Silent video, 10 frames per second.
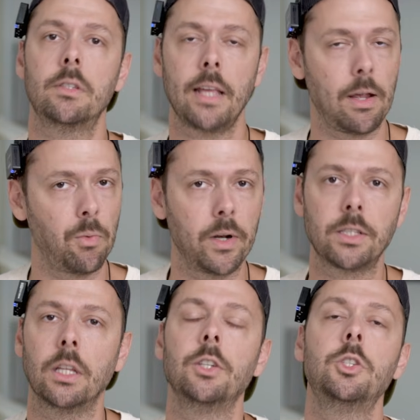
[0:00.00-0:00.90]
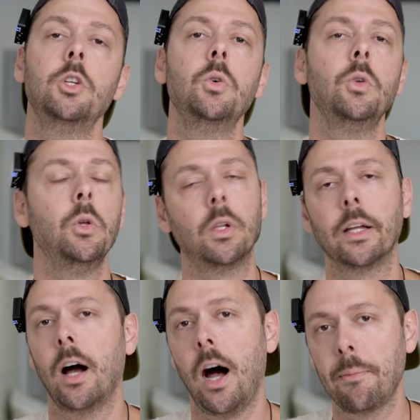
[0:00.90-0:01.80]
saying what it's going to do. You
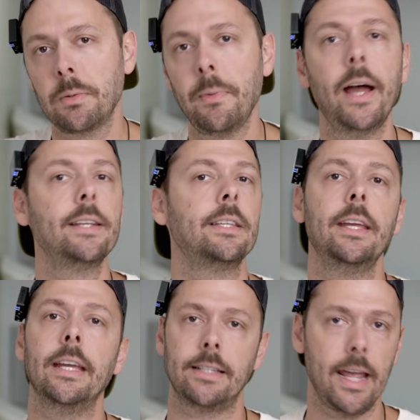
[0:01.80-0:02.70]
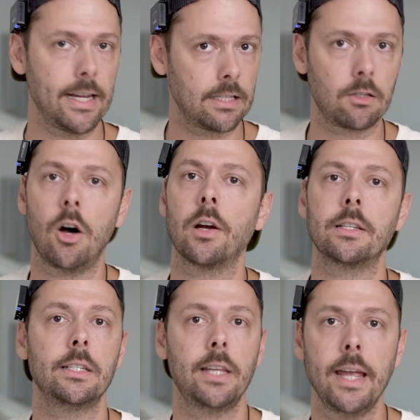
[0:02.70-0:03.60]
click Optimize. It takes as long
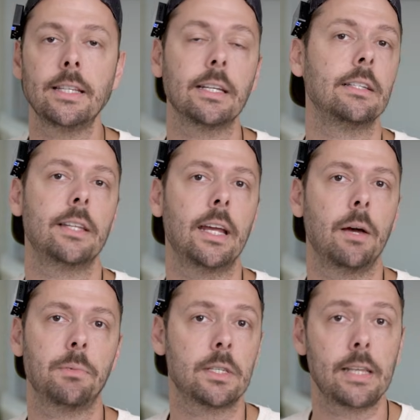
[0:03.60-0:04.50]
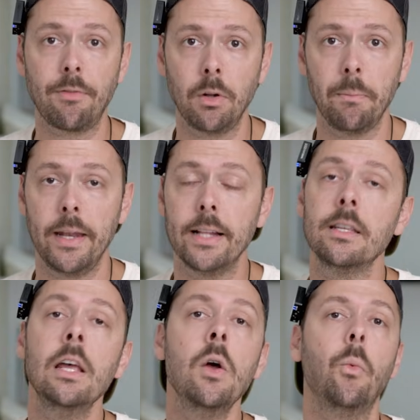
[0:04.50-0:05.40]
as it takes. It can take up to several
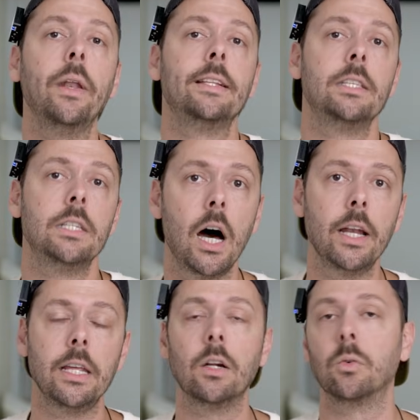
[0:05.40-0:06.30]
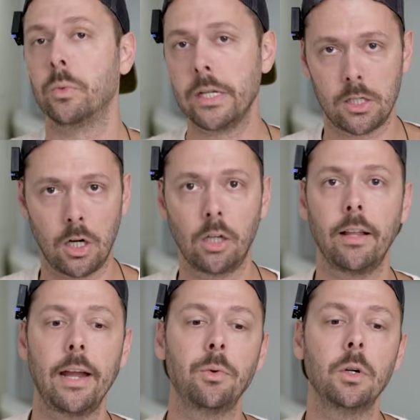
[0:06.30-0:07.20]
minutes. When it's done, it'll restart
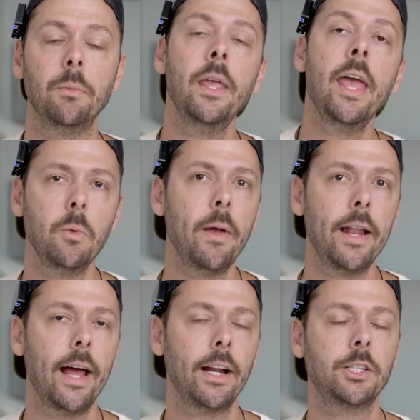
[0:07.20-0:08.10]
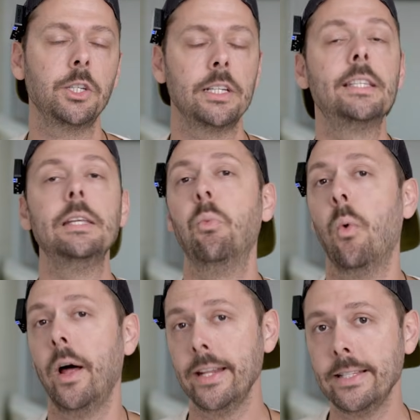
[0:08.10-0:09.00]
Lightroom. You may not actually see
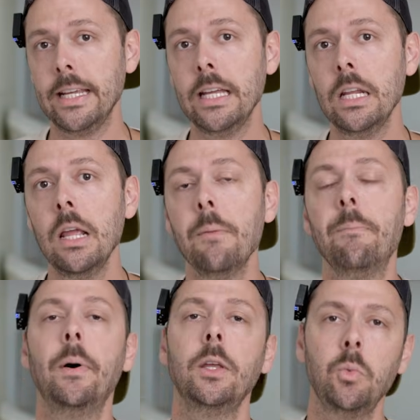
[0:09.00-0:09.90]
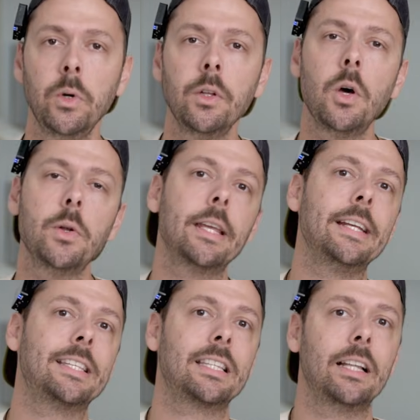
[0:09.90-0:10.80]
what it did, but you will notice
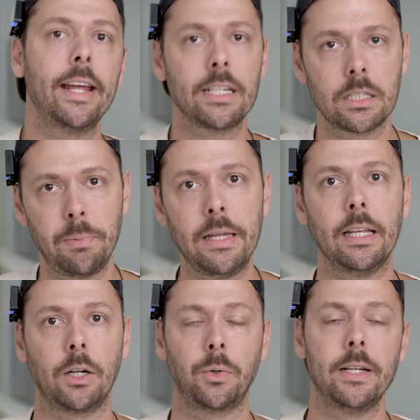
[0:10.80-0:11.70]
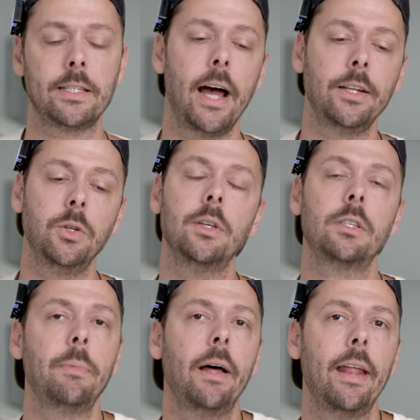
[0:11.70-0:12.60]
a slight speed increase. I do
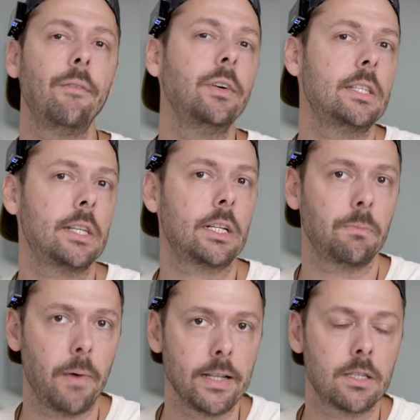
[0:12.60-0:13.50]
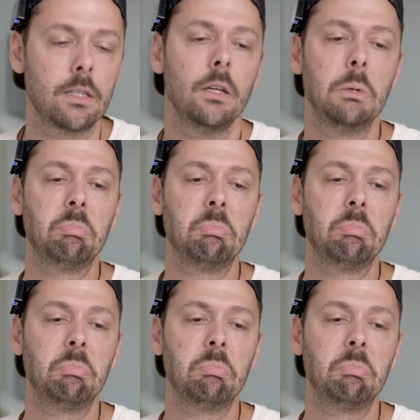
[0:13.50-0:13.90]
this about every six months,